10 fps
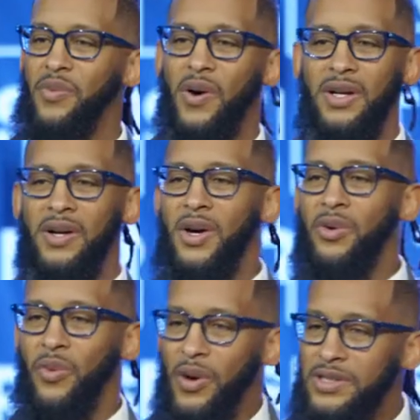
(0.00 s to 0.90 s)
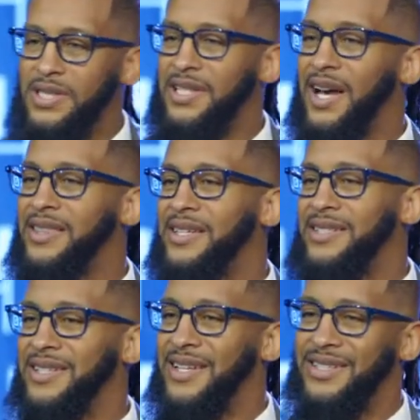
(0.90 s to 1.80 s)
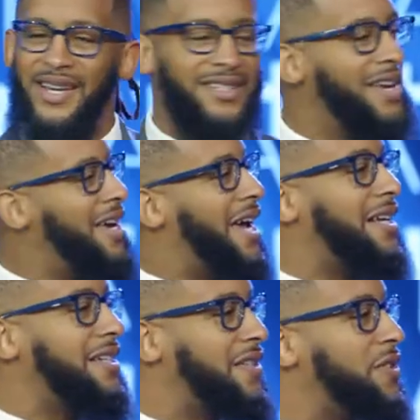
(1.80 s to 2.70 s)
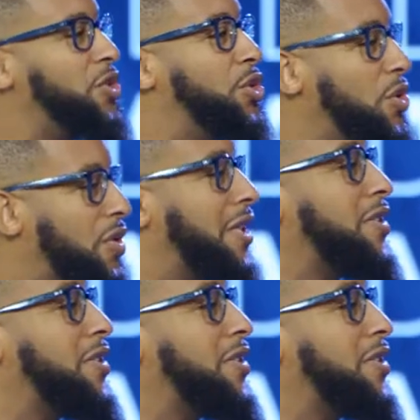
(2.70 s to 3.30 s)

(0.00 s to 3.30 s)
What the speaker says: that want to work together. And listen, you